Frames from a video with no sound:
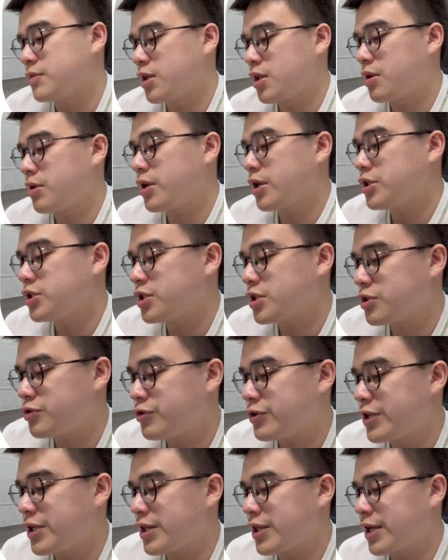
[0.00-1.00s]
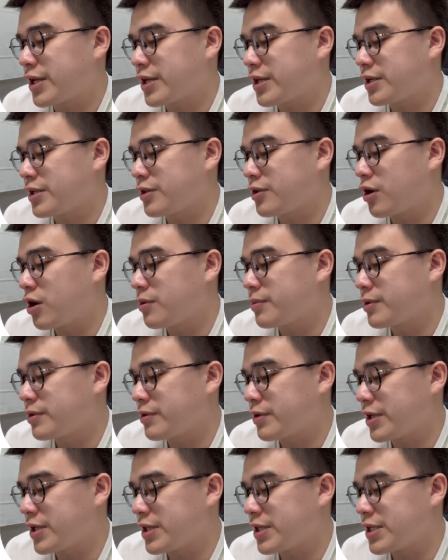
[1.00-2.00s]
you can just treat it like a
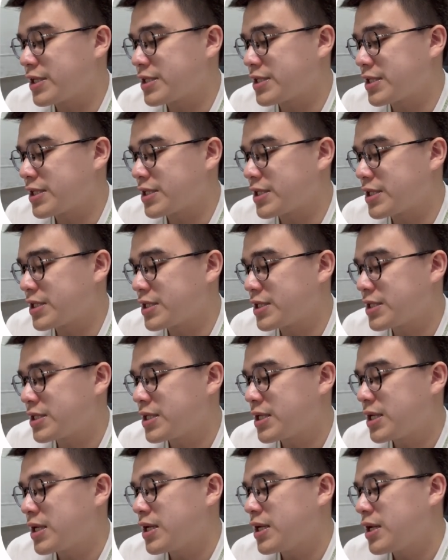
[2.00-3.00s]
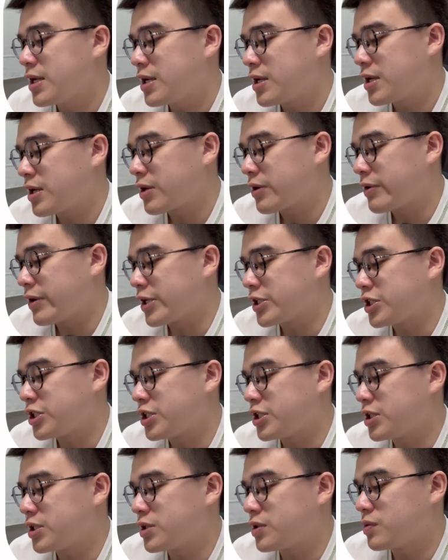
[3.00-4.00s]
normal indices
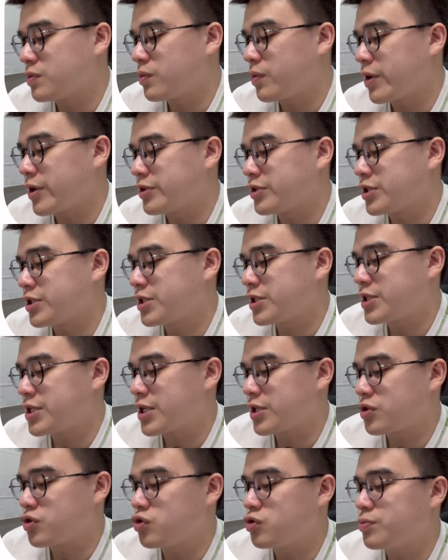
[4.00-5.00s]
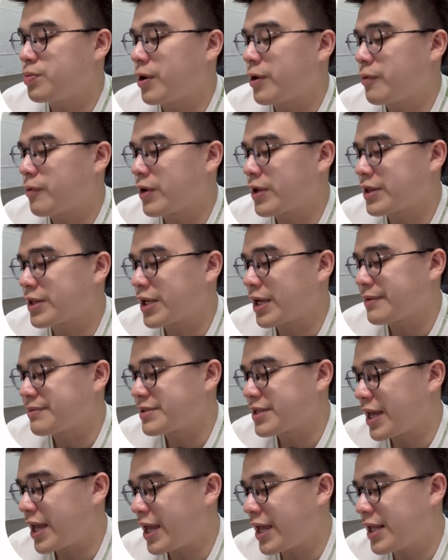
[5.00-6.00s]
question where you just take 2.1
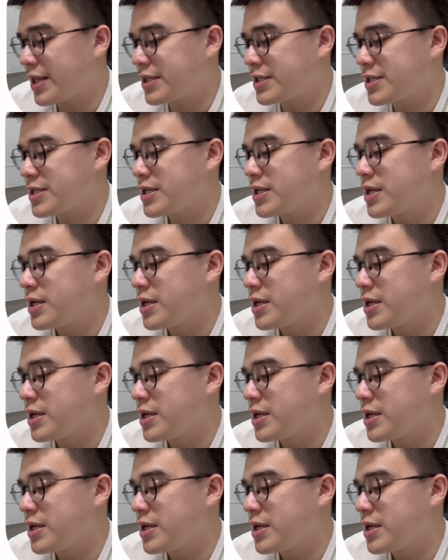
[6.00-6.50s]
times 8.